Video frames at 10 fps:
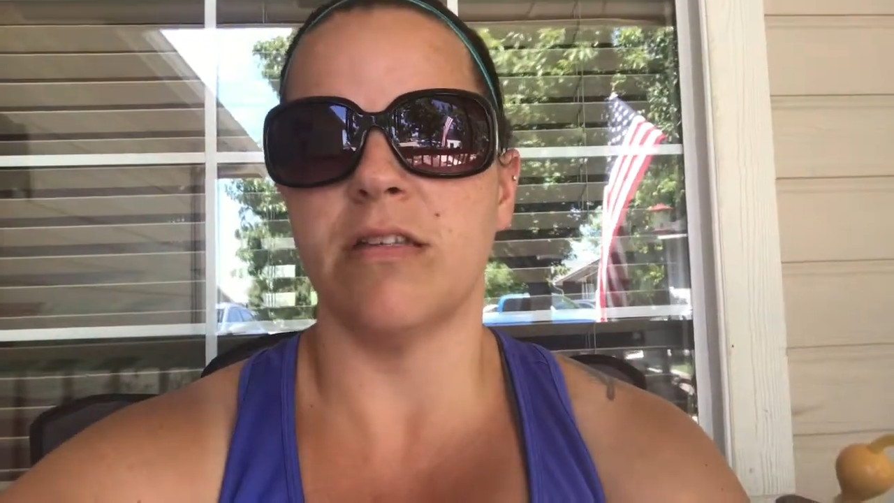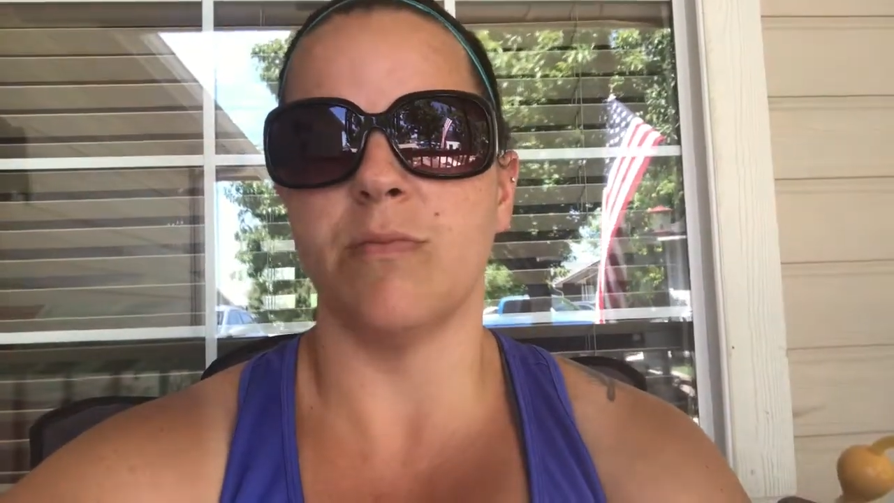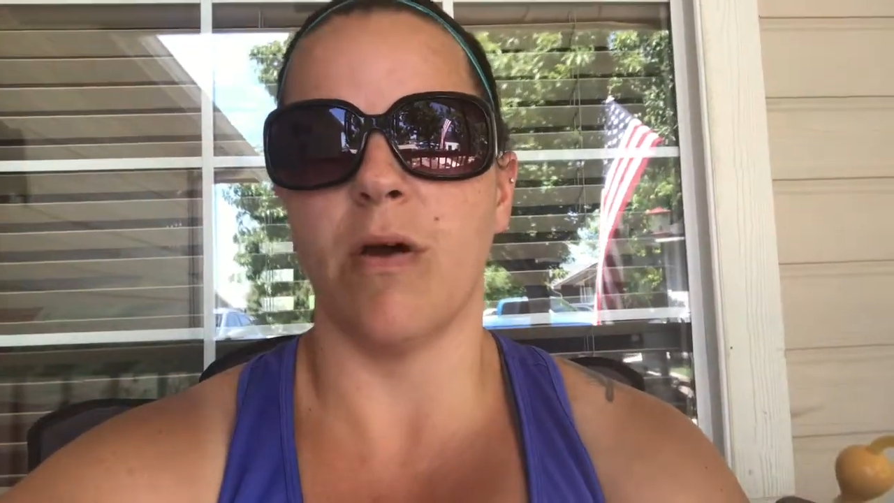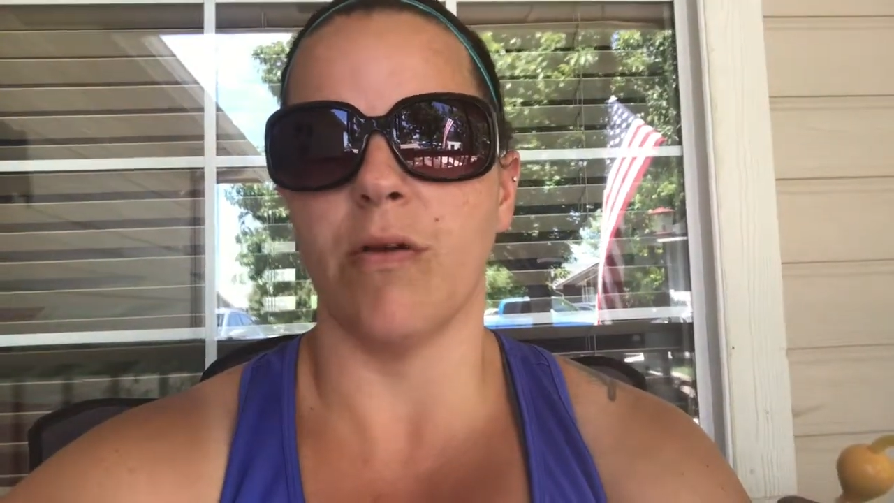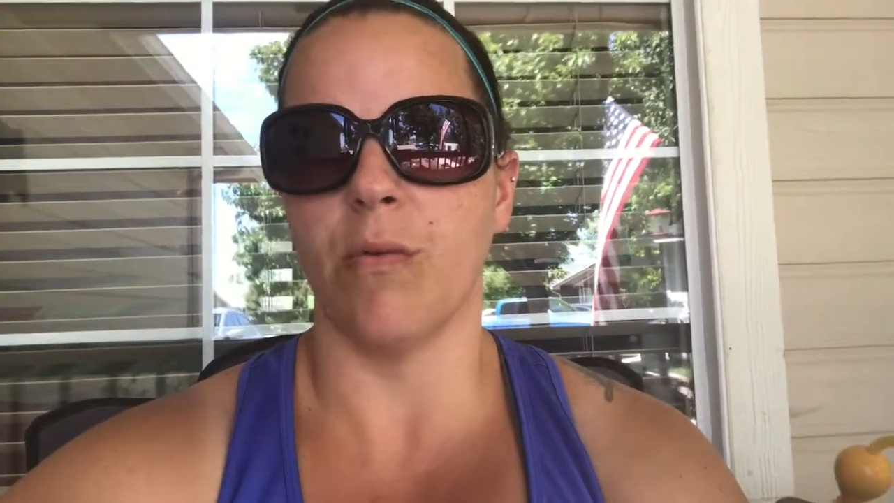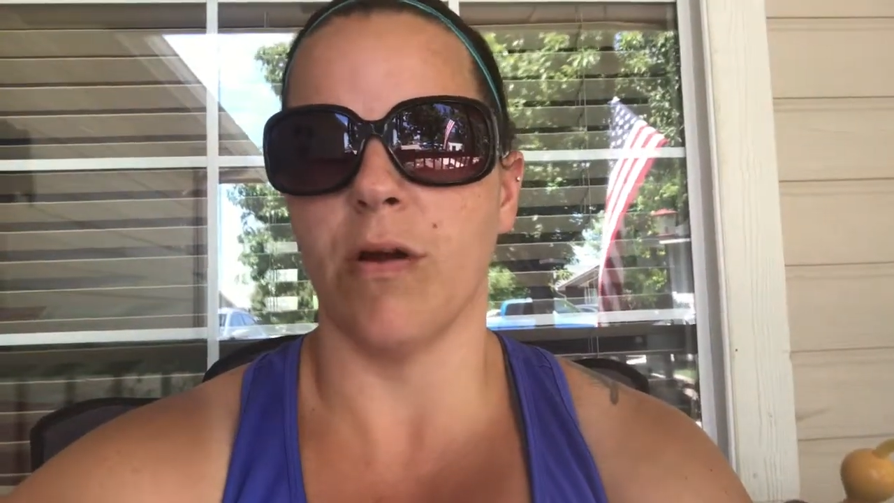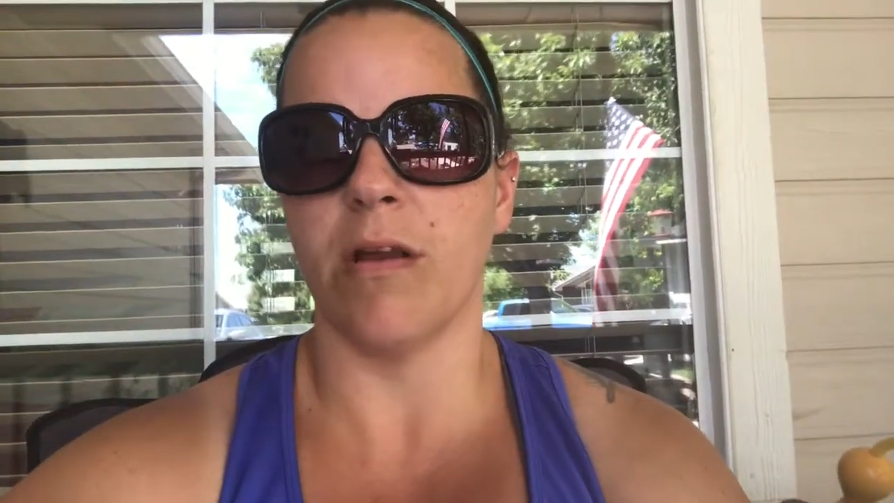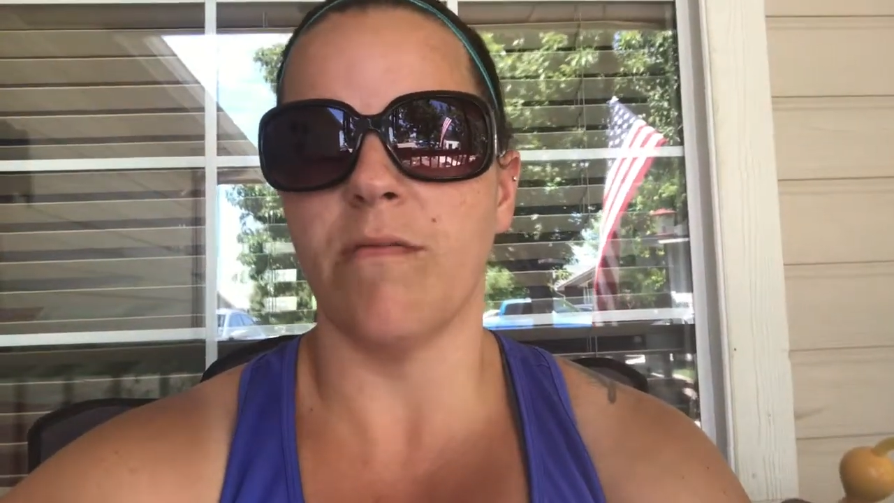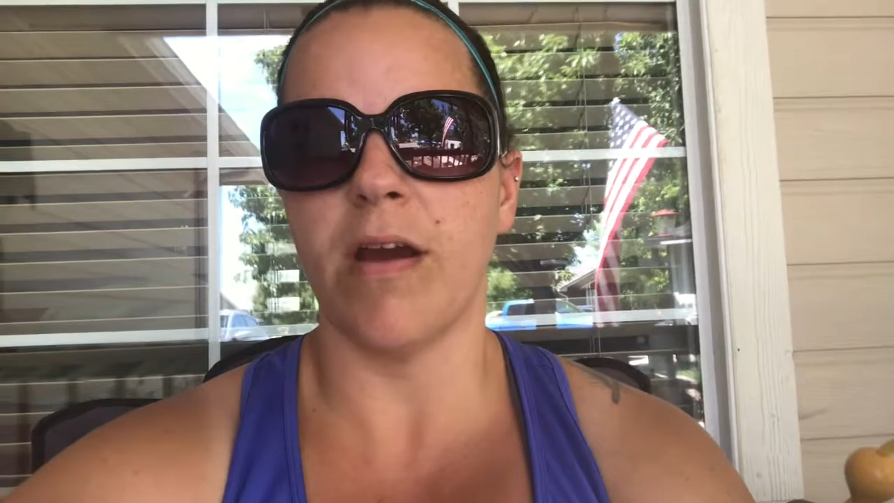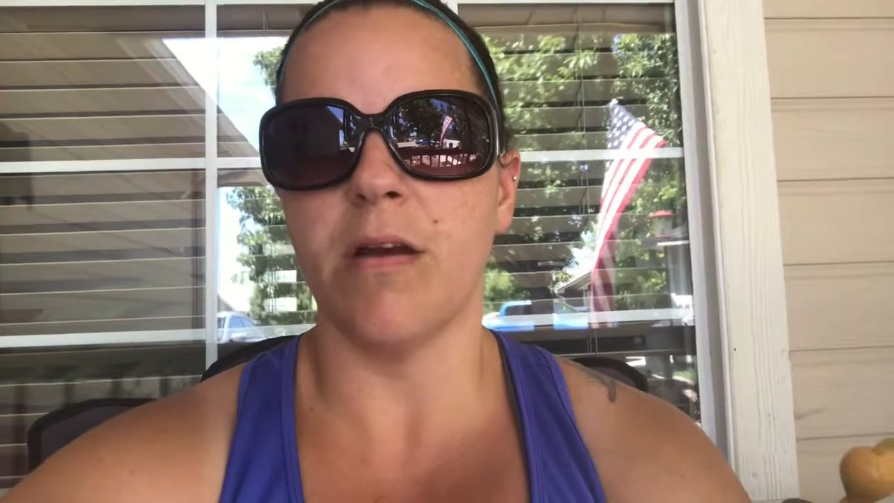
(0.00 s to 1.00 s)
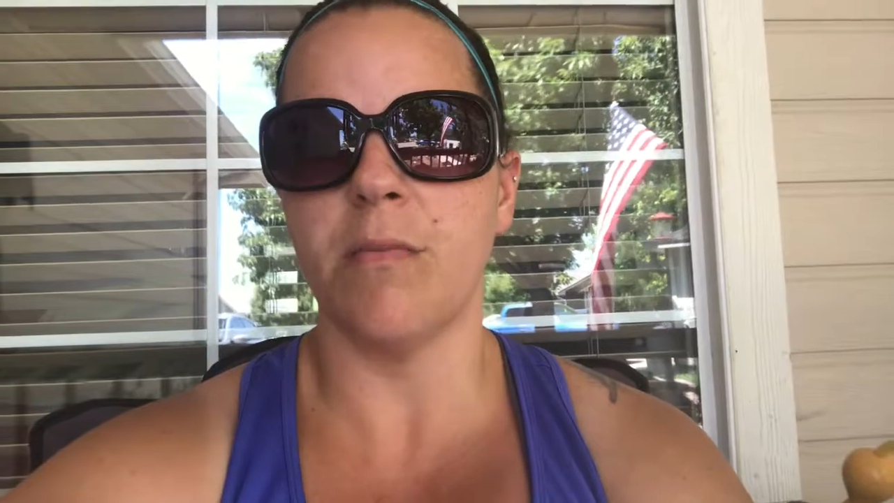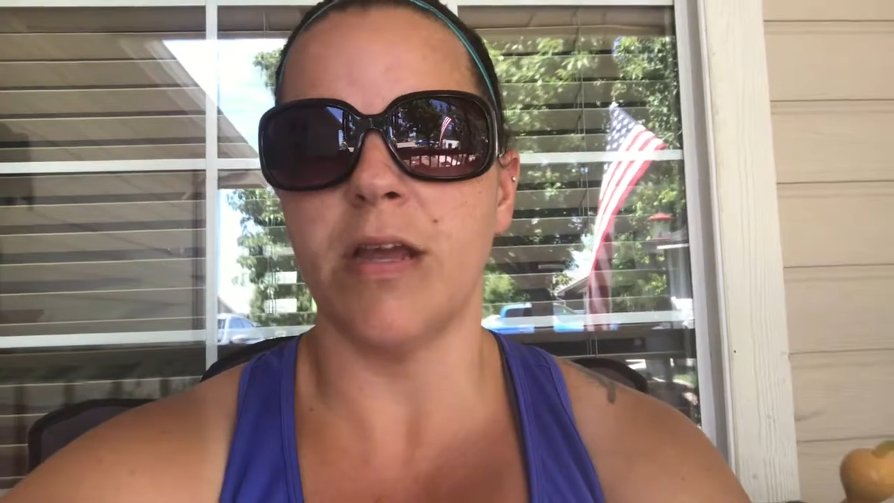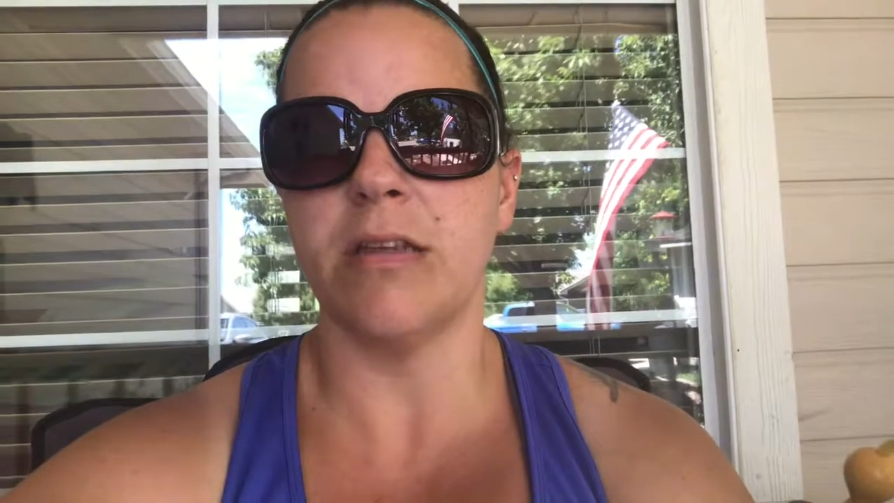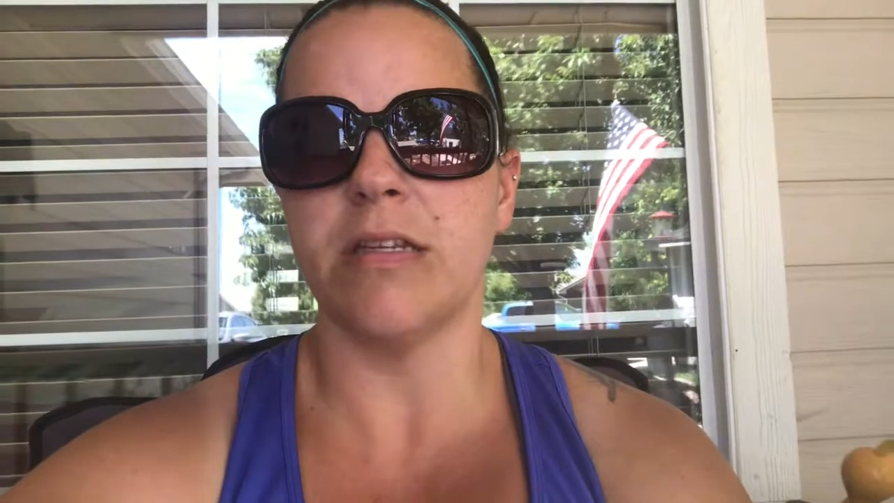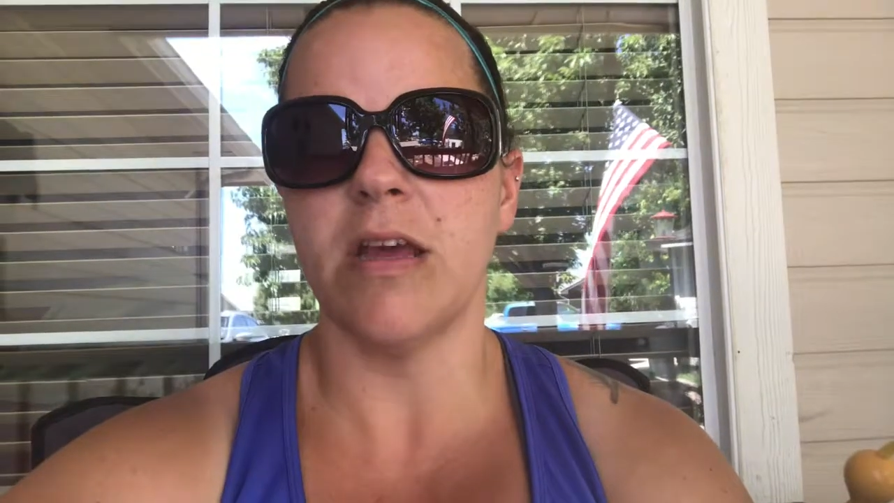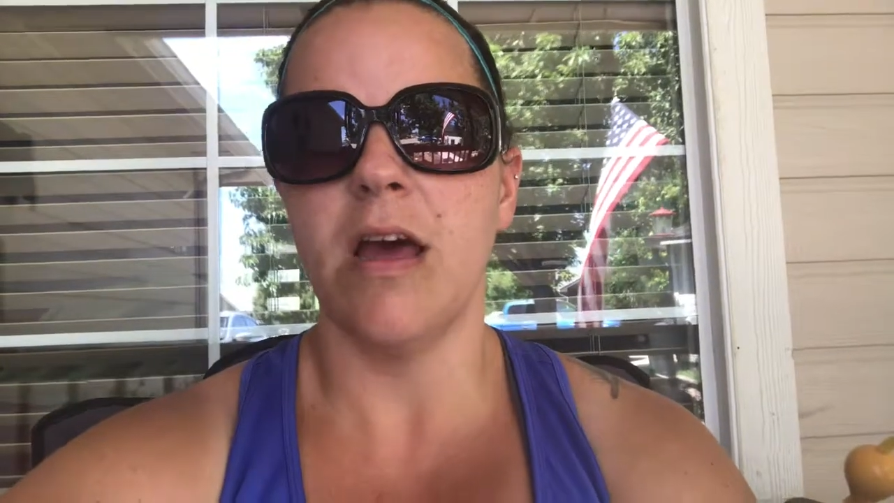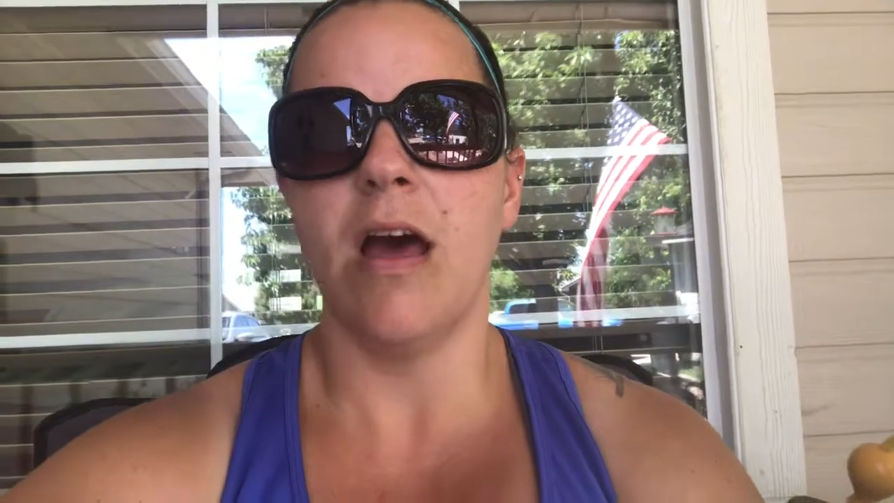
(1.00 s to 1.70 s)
smaller work environment.